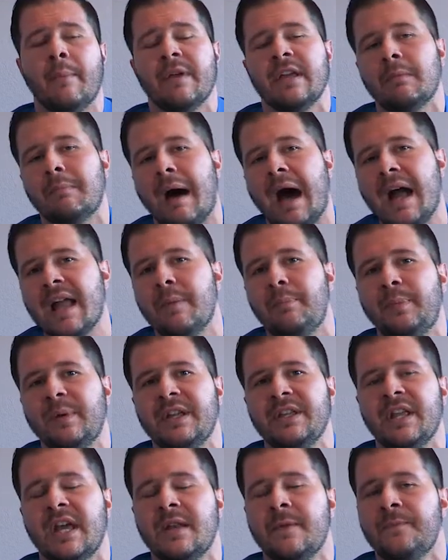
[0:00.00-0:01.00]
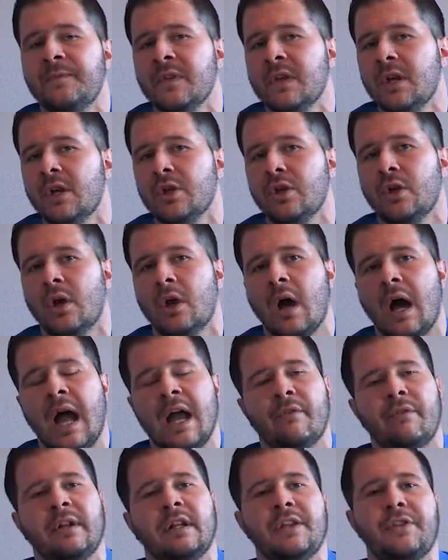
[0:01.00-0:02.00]
In my opinion,
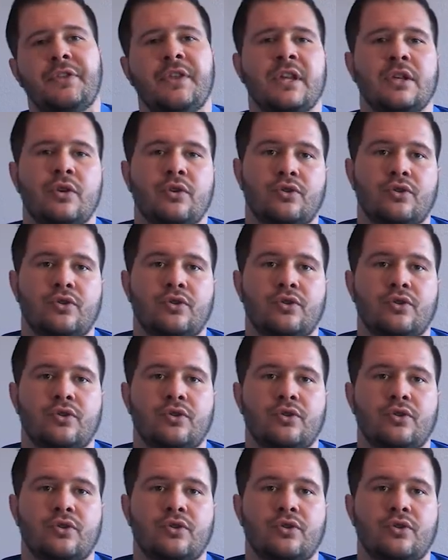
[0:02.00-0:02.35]
I really think